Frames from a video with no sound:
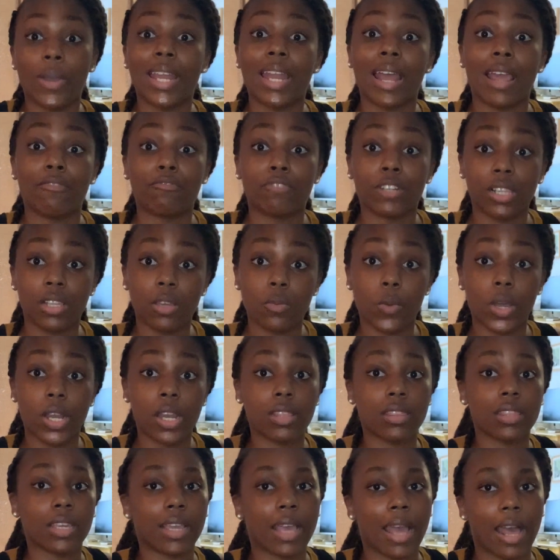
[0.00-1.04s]
And I really
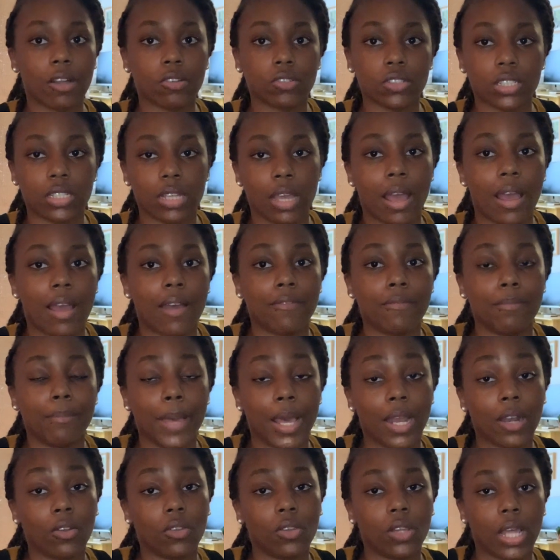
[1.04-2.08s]
wanted the couch to have
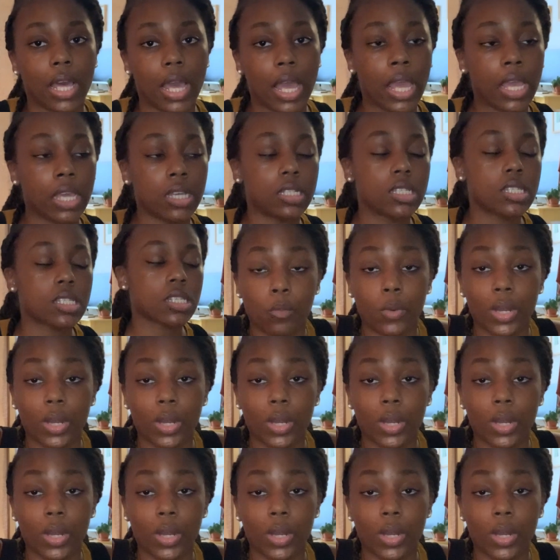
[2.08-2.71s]
metal legs.